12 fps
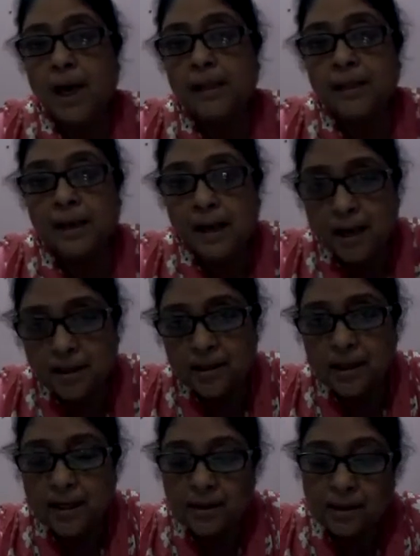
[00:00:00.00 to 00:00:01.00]
And the
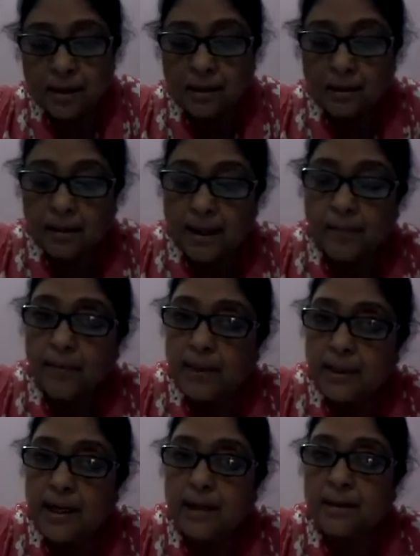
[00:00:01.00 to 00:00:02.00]
last stanza, that
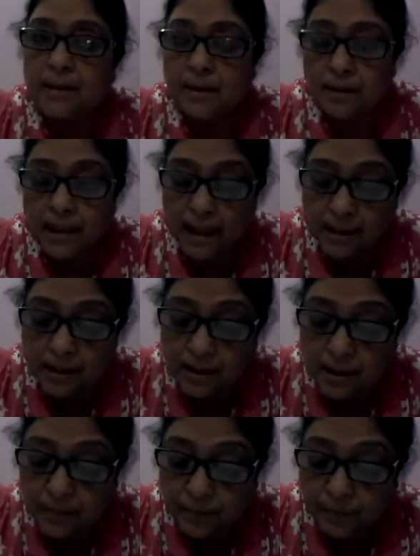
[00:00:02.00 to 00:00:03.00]
means stanza
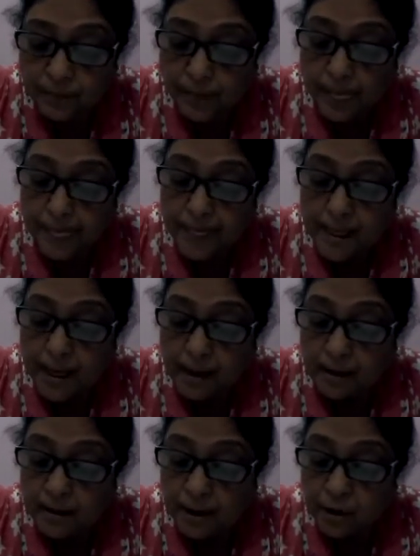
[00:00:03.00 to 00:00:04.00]
6,
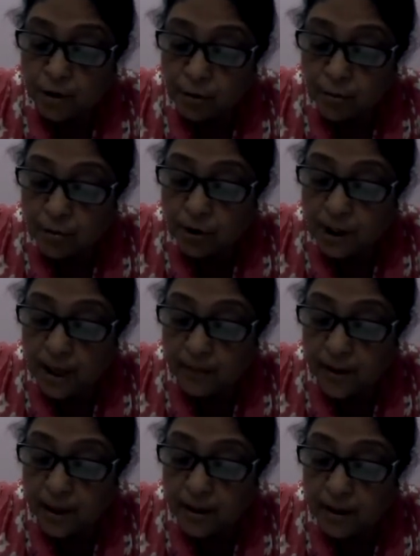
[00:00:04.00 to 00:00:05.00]
the true
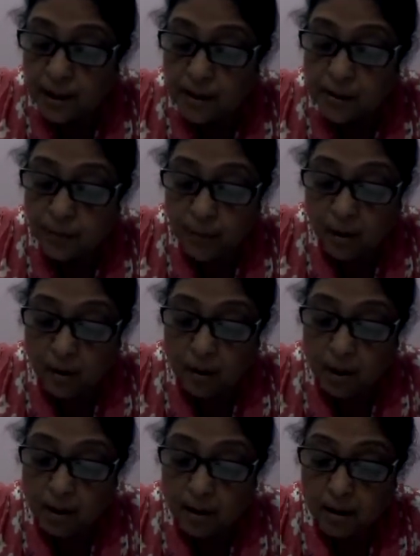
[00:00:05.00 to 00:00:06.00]
chameleon is
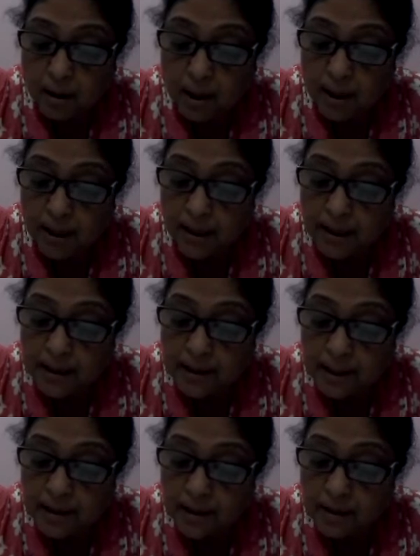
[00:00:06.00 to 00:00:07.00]
small, a
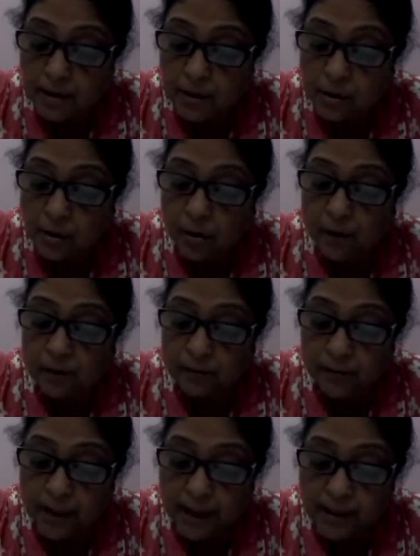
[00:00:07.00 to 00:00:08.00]
lizard sort of
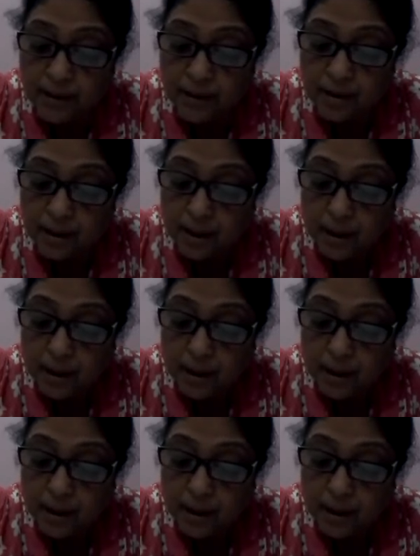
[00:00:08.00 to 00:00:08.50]
things.